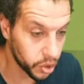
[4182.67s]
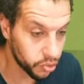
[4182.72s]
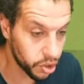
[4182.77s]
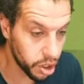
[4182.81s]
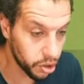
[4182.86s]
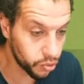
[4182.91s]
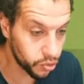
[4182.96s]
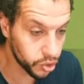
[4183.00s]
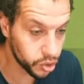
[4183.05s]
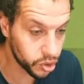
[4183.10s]

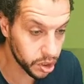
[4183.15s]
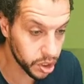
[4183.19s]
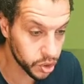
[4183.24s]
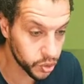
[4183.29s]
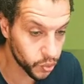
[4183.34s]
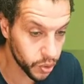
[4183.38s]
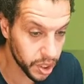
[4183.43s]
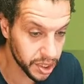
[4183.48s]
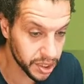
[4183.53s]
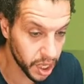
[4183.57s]
Real question
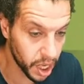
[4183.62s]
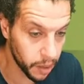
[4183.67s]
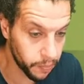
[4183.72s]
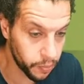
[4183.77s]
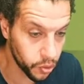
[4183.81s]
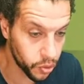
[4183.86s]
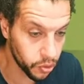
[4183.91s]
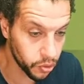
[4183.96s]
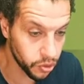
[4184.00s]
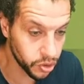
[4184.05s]
is when is
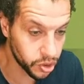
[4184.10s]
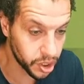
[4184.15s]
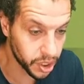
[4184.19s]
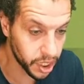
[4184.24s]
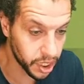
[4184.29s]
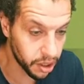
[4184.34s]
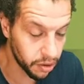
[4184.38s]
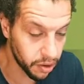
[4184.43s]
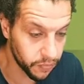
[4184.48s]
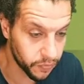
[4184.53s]
Apple going
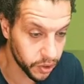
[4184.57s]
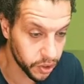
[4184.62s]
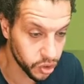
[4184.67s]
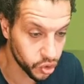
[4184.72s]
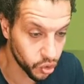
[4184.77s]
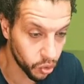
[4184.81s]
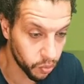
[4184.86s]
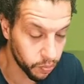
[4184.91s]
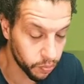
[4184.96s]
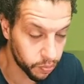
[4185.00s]
to get a
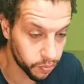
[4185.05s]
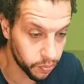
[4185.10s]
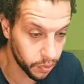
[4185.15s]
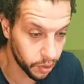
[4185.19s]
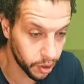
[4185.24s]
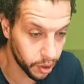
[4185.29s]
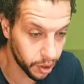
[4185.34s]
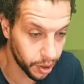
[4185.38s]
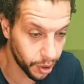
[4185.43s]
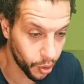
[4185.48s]
revenge on
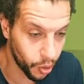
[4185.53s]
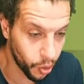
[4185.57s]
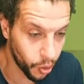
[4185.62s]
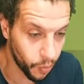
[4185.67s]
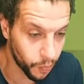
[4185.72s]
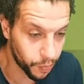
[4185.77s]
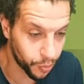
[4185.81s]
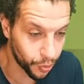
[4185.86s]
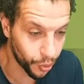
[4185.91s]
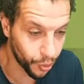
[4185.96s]

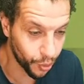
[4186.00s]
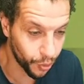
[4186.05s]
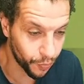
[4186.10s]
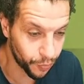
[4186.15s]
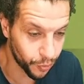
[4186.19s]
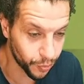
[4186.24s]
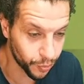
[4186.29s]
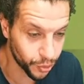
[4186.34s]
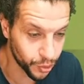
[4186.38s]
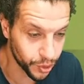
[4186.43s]
on
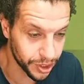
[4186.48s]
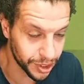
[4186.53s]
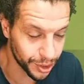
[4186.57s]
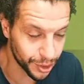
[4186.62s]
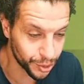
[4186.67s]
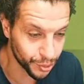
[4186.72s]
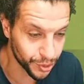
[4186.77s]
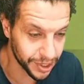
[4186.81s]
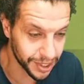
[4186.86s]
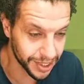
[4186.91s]
Pro from
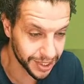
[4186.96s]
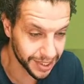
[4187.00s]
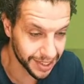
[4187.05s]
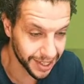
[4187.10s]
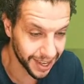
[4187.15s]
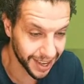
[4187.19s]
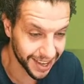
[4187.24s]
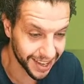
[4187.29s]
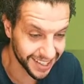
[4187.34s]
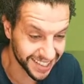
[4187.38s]

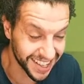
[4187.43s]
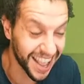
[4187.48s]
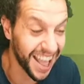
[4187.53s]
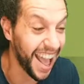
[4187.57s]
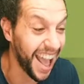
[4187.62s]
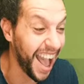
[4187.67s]
2268?